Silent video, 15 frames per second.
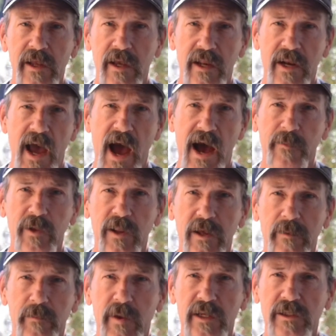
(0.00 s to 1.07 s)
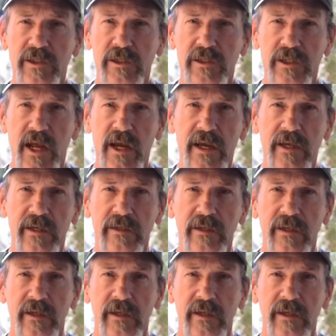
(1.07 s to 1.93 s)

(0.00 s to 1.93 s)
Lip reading: and how will it be sustained?